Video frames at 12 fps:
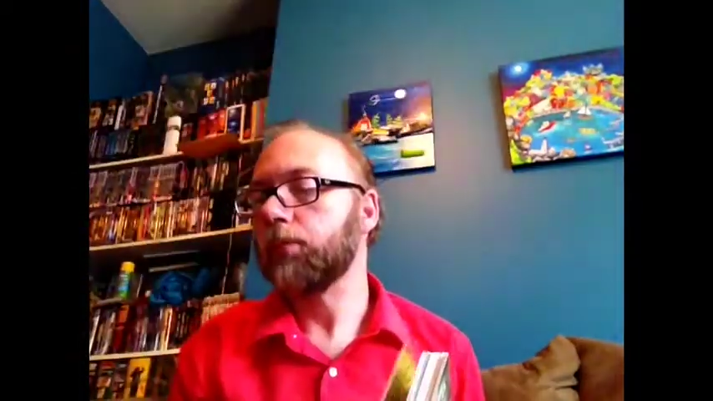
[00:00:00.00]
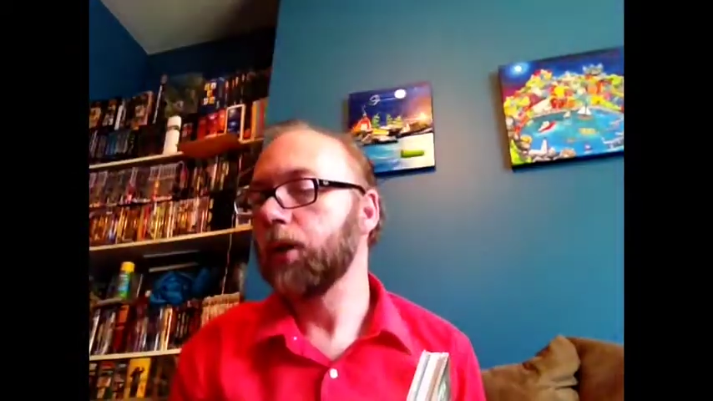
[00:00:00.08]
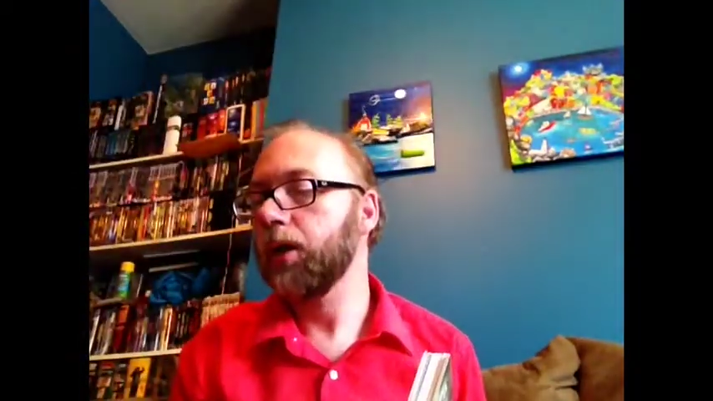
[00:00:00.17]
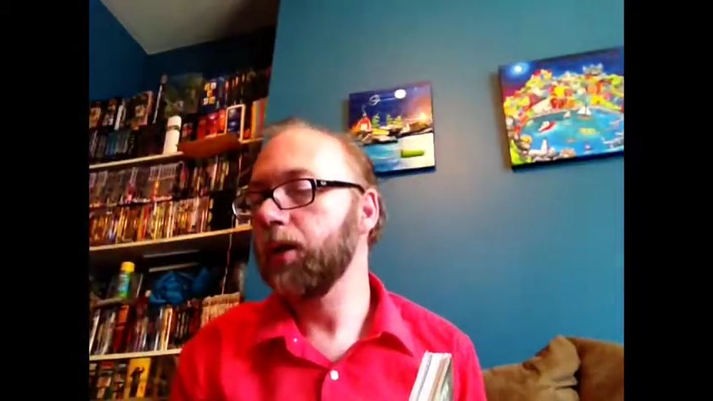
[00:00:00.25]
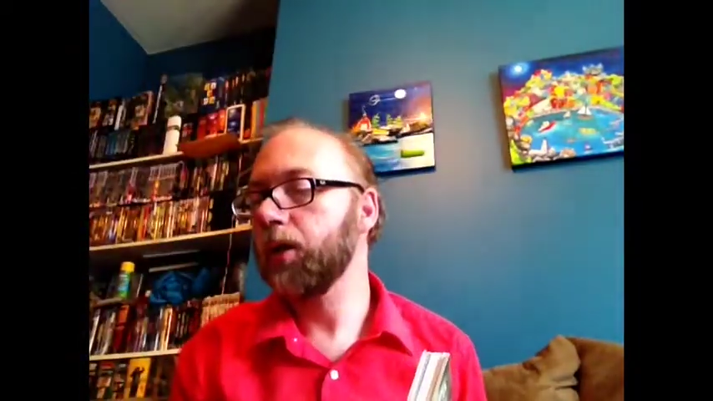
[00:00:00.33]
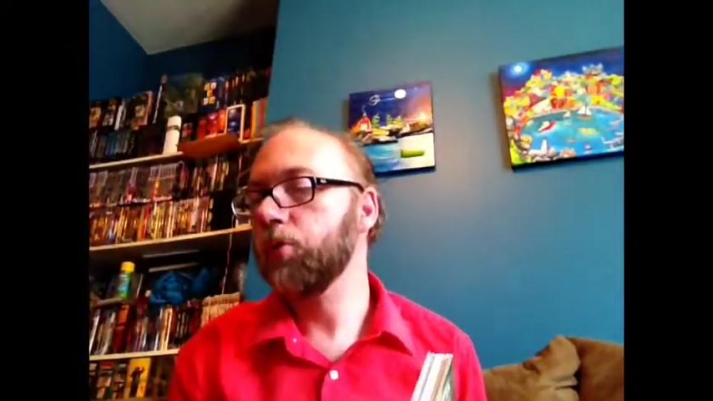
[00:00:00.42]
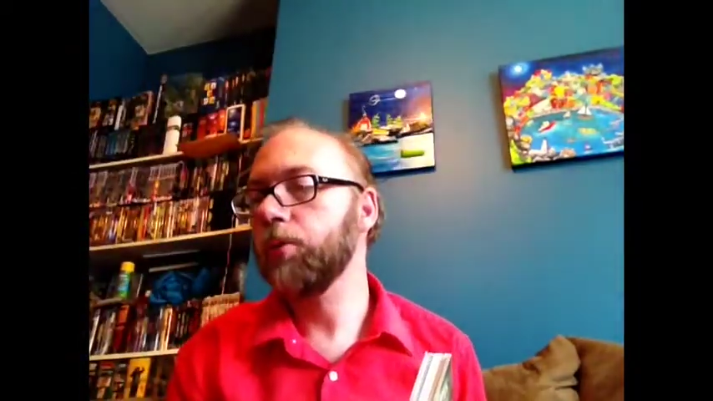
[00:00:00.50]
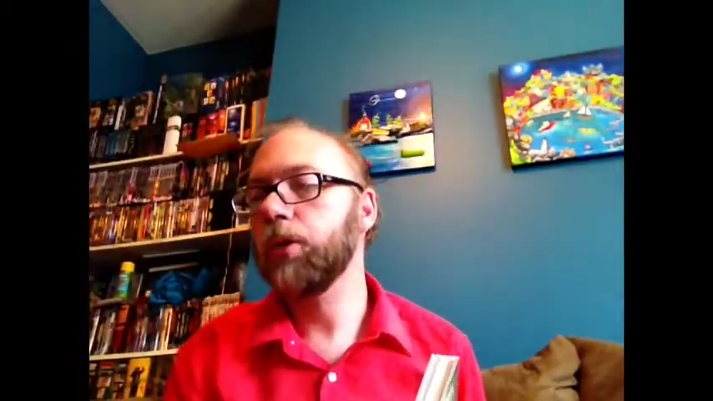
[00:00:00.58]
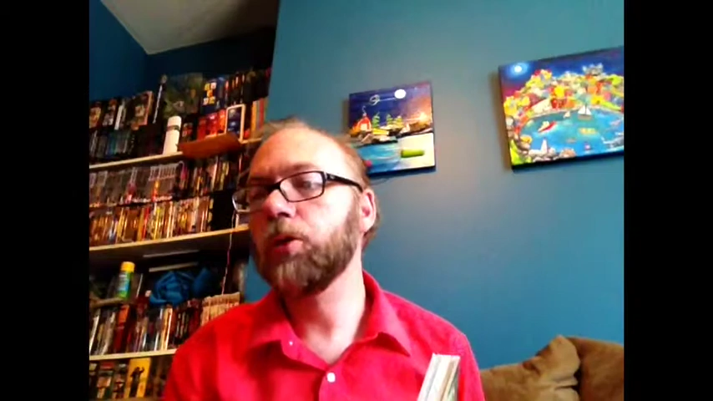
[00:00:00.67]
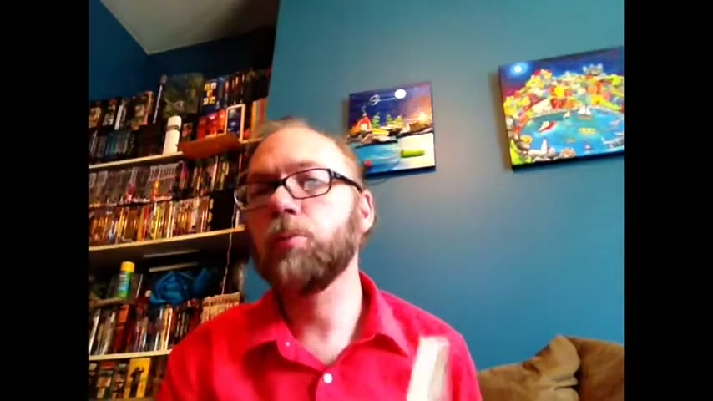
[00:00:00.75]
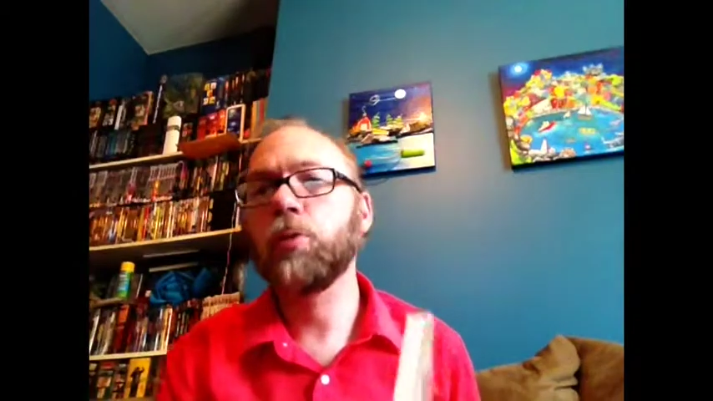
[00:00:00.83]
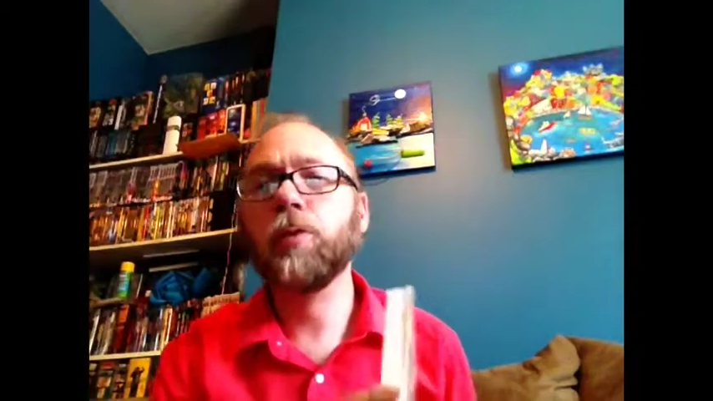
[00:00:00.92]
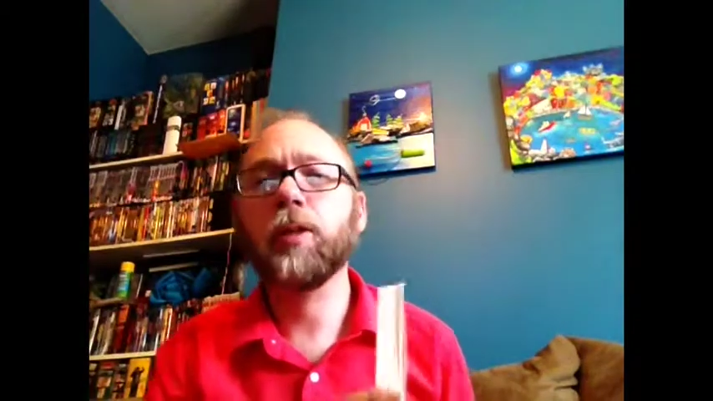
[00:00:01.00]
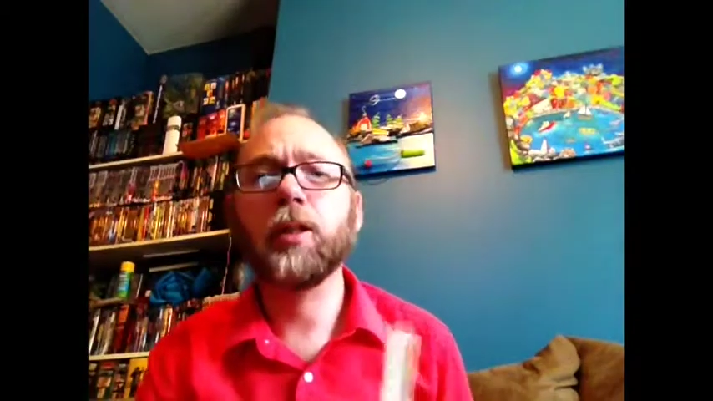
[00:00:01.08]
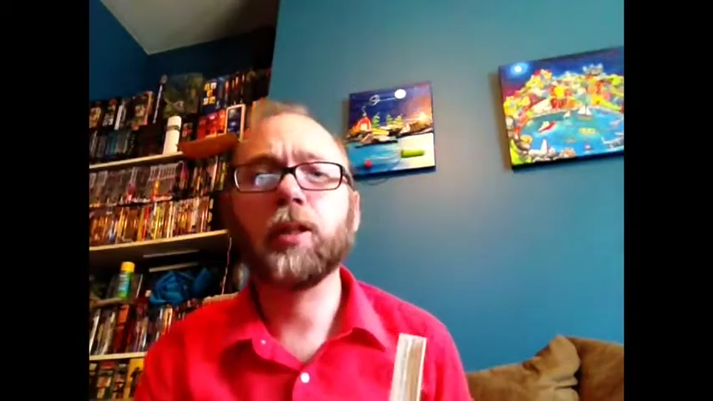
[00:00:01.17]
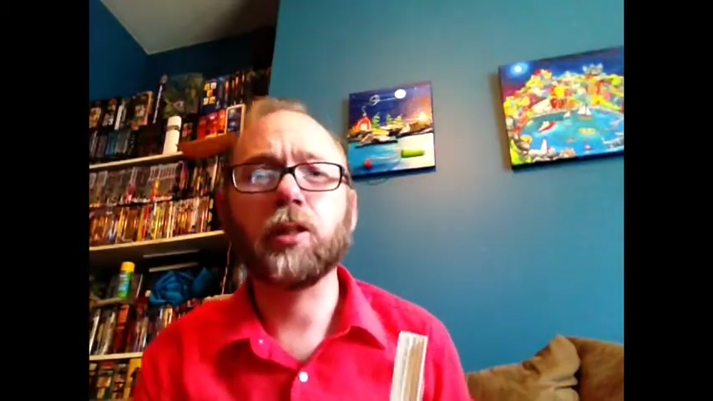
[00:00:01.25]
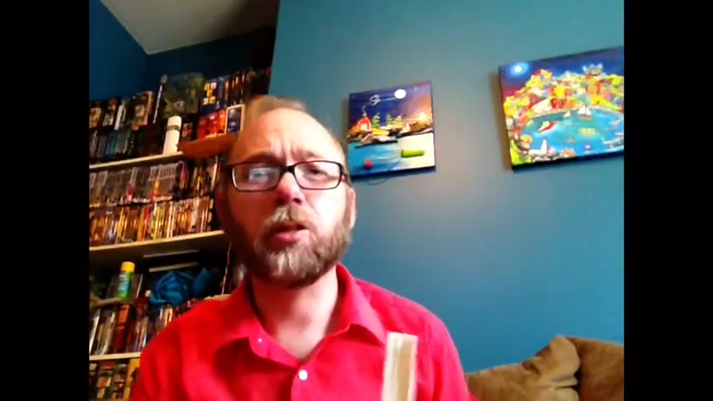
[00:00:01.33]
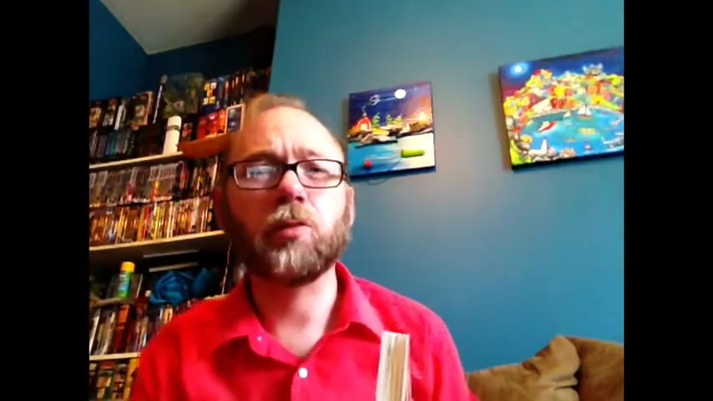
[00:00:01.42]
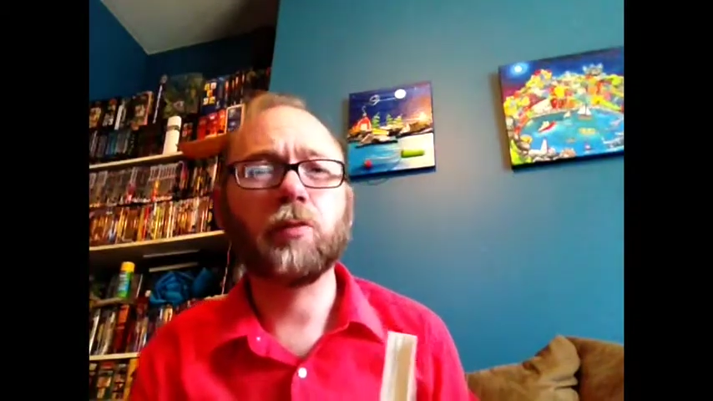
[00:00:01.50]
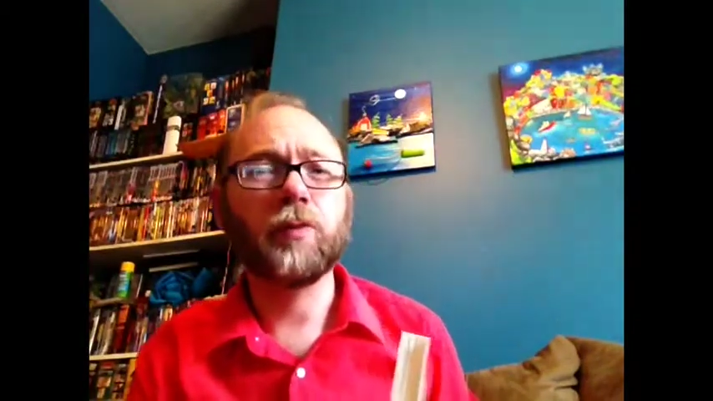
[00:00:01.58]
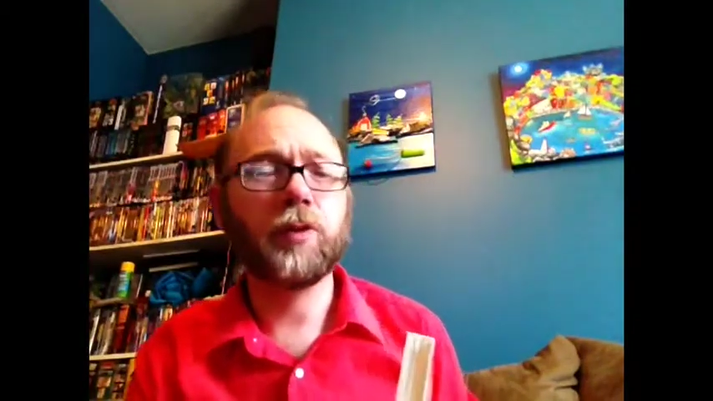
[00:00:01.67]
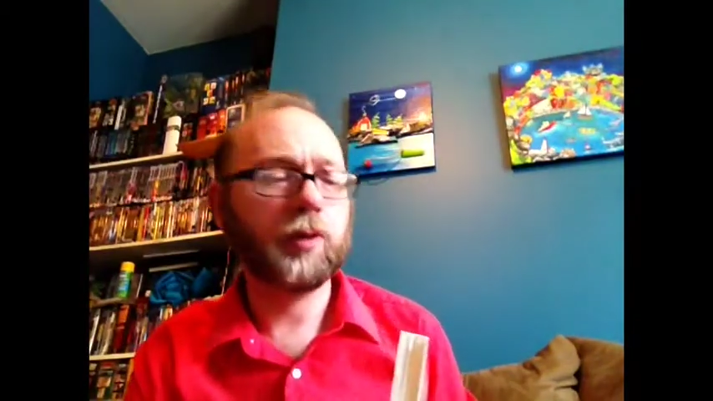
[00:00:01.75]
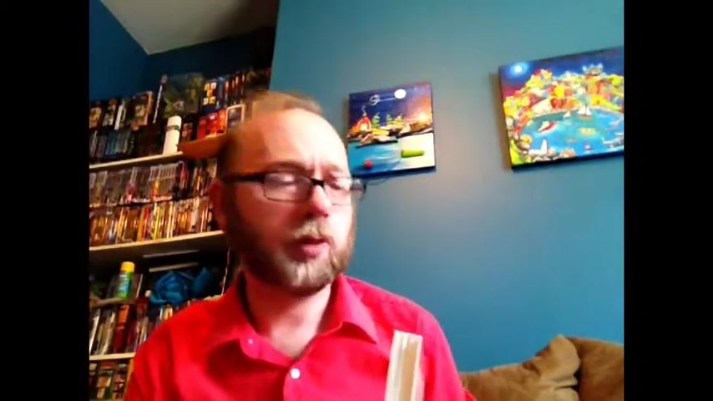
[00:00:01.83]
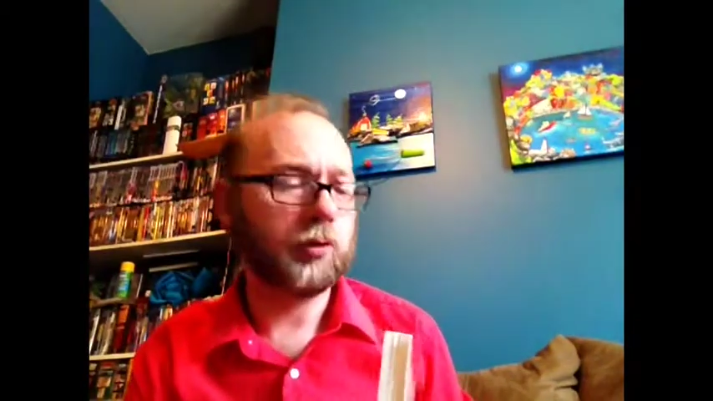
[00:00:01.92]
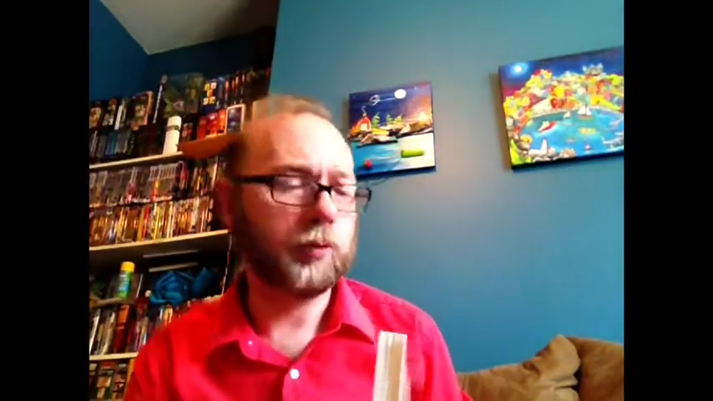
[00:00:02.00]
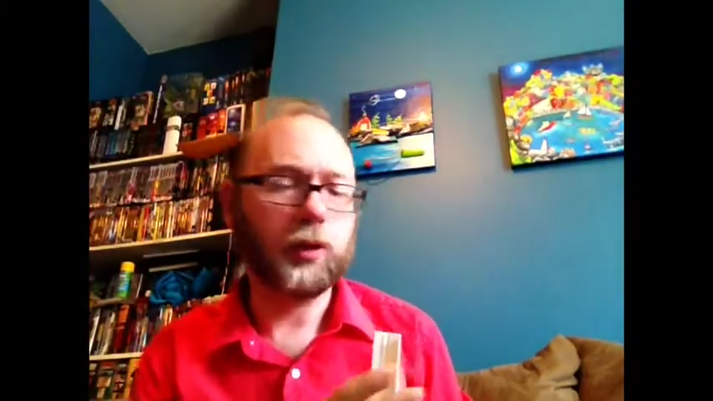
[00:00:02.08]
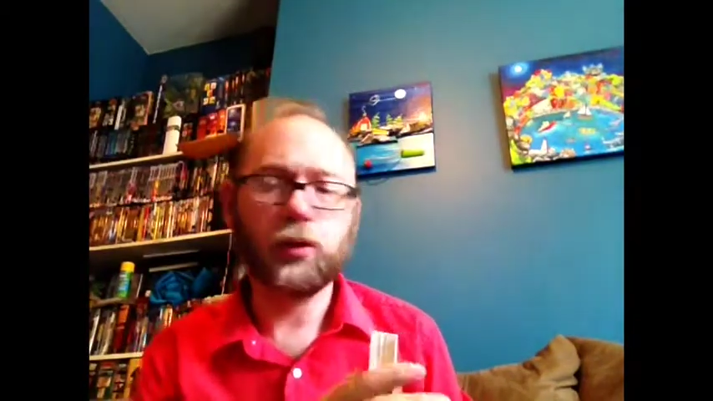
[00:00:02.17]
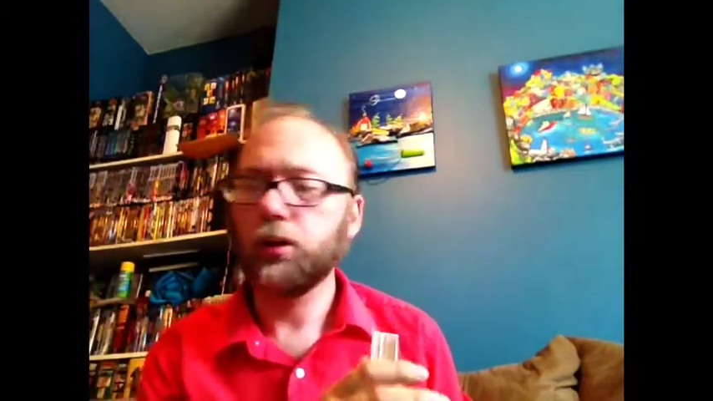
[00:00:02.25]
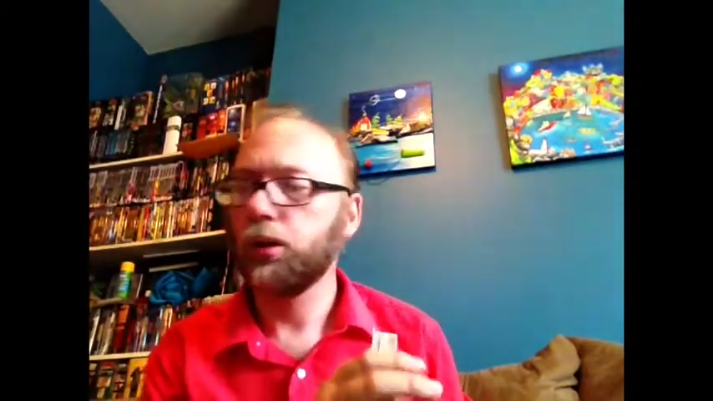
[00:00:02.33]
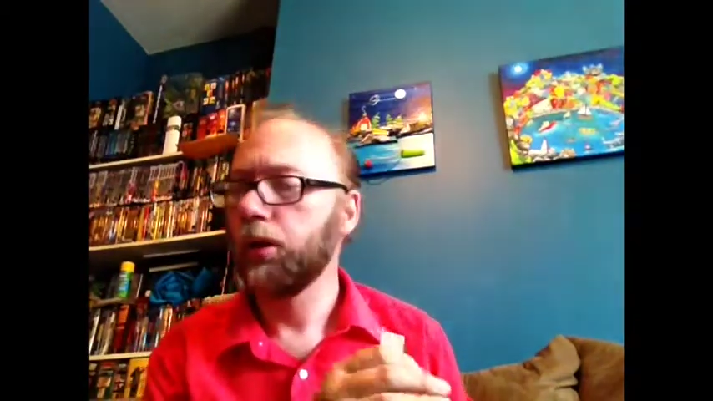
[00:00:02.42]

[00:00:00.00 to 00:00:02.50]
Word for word: The next one is a movie that I consider very underrated.